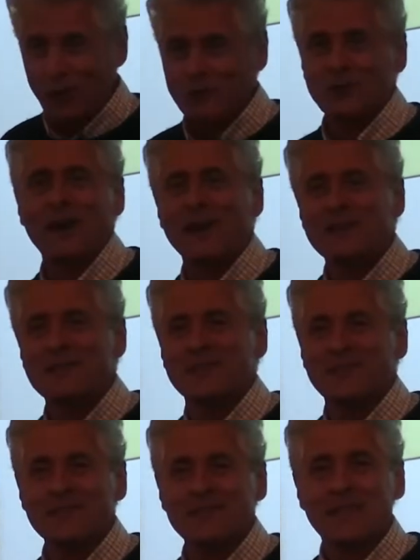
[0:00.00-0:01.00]
old
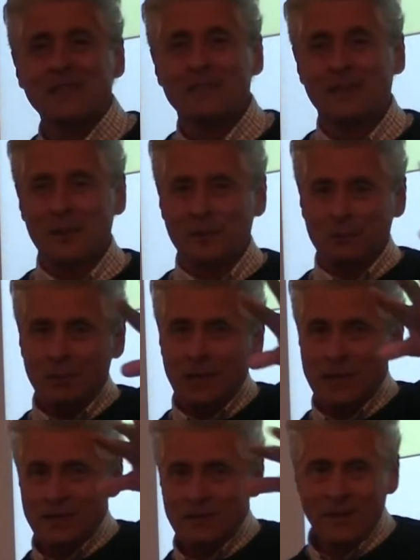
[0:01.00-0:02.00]
trousers, and so
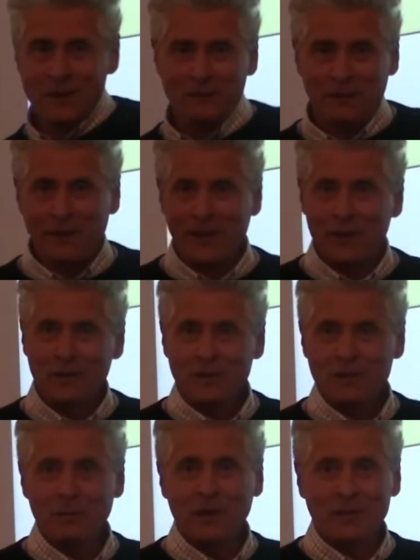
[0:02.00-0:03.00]
please don't video
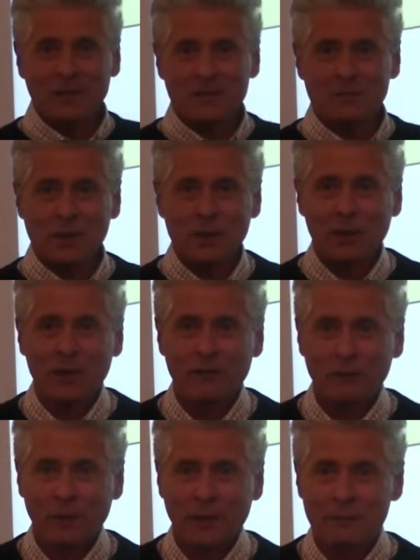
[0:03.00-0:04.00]
this part, because my
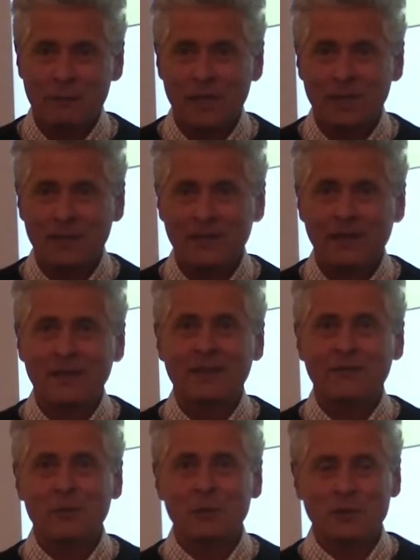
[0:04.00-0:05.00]
wife will immediately
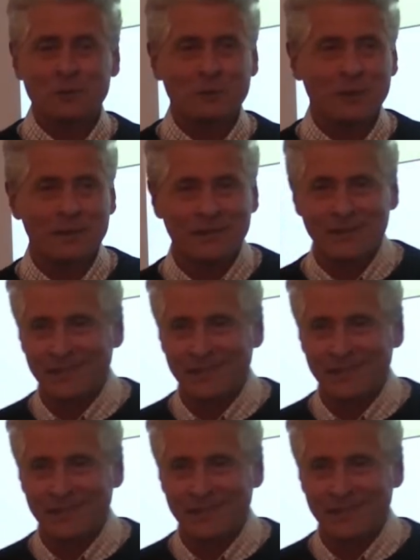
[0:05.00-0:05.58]
divorce me.